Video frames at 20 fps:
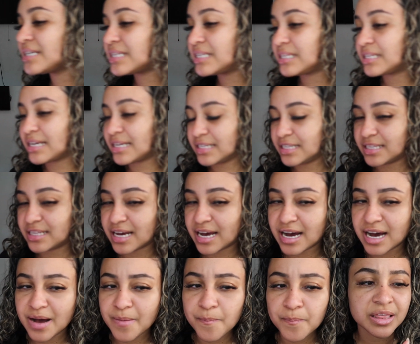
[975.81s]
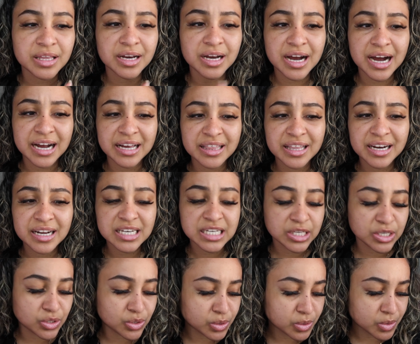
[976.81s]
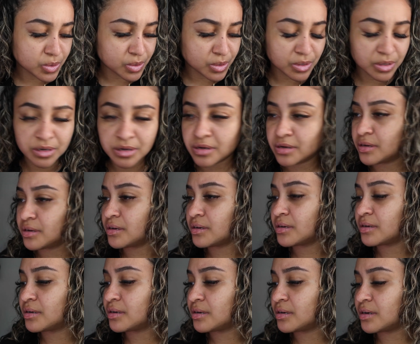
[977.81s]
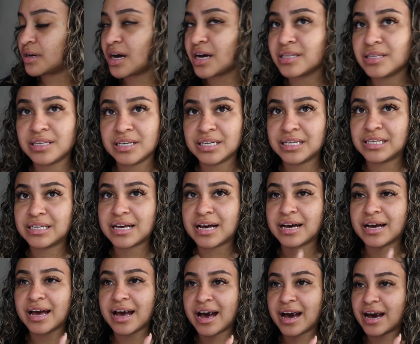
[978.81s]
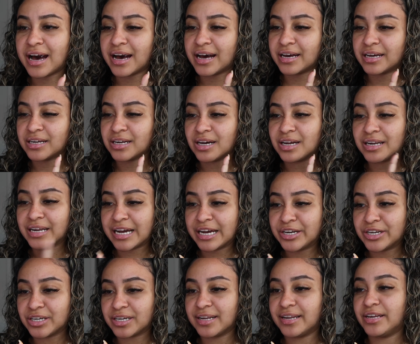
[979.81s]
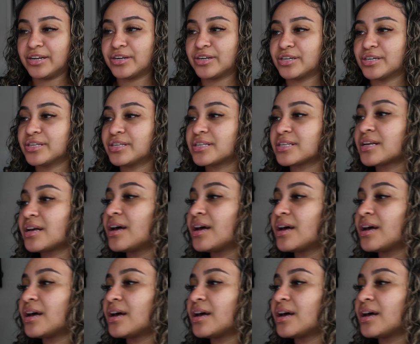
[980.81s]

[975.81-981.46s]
it says that the guy that i saw on tiktok had aligner cleaners